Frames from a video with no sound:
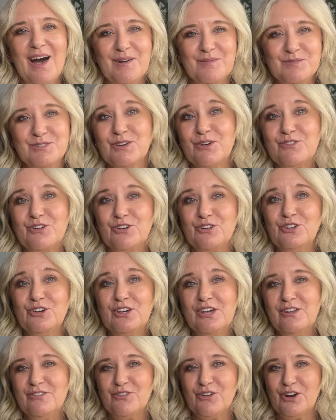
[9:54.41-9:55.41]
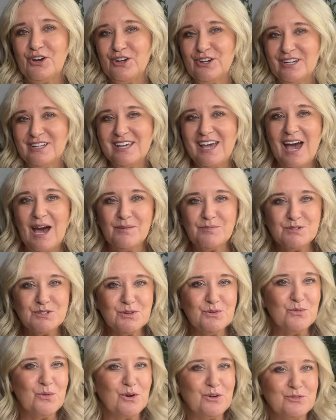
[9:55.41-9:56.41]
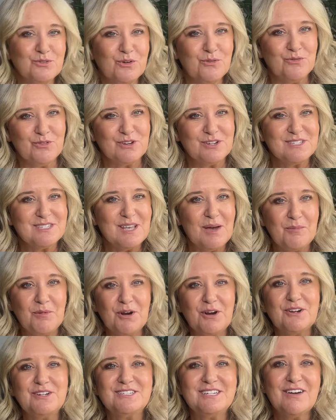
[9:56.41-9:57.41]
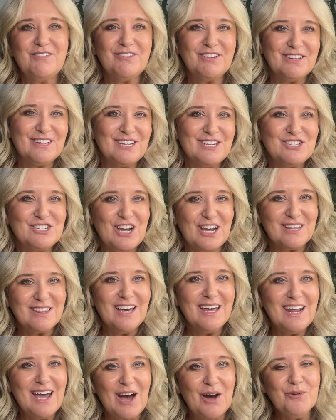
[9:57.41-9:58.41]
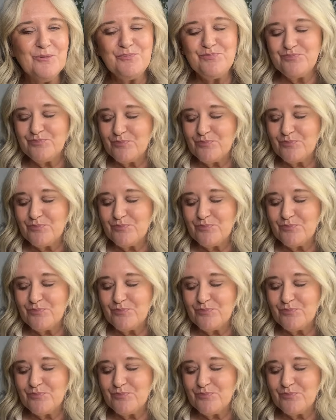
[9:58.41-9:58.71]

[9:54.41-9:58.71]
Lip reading: So if you're looking for a good capsule wardrobe for summer, definitely check that out.